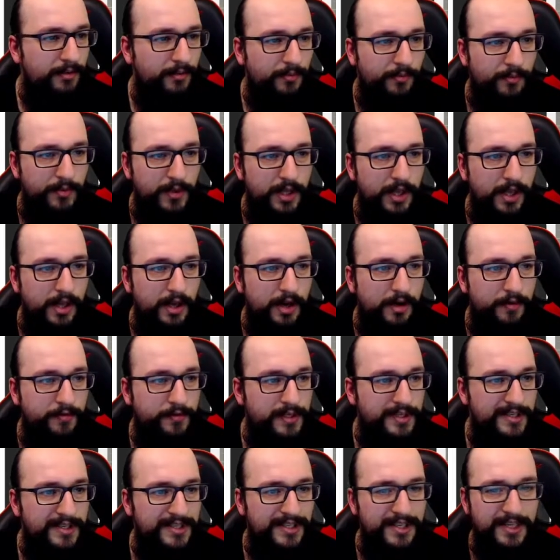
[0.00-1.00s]
we love
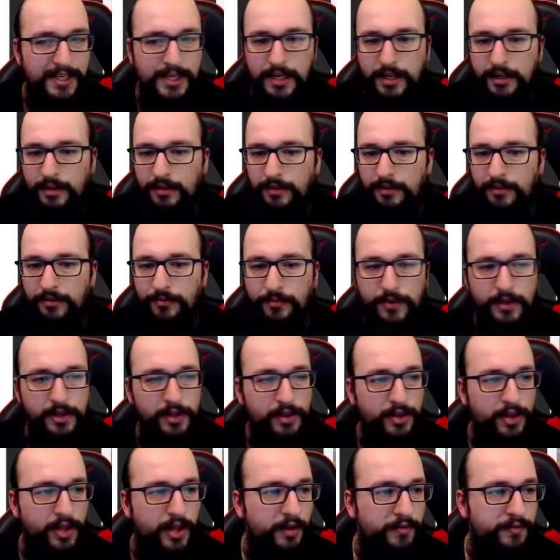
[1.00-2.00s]
to see it. We
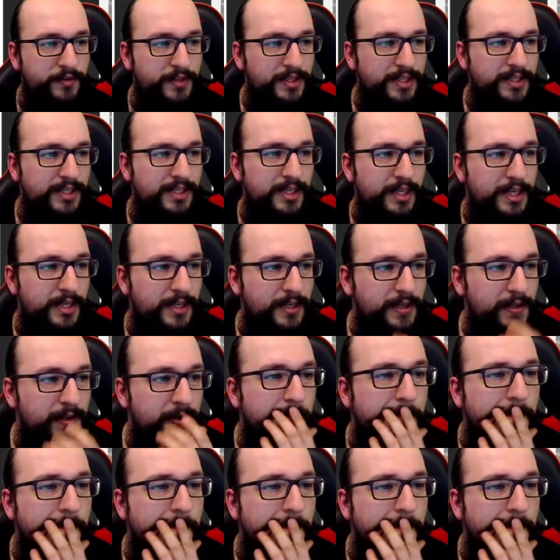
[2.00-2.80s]
love to see it.